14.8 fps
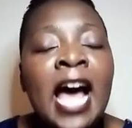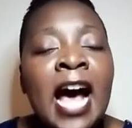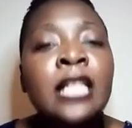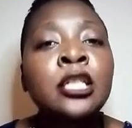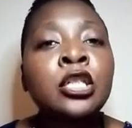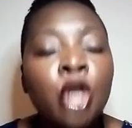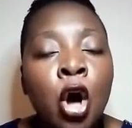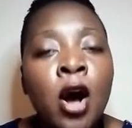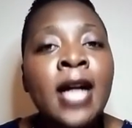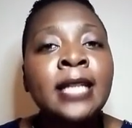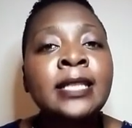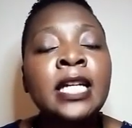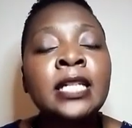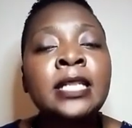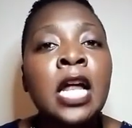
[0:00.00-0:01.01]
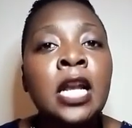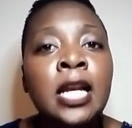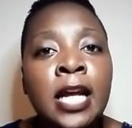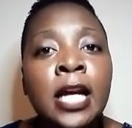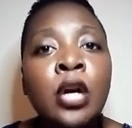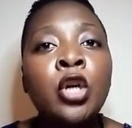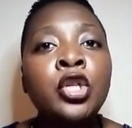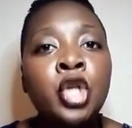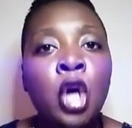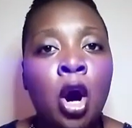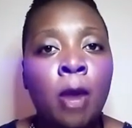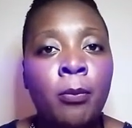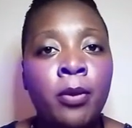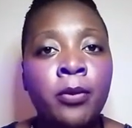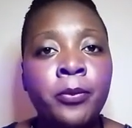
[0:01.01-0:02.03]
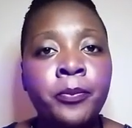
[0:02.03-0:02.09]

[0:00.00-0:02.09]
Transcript: as long as it's a legal job.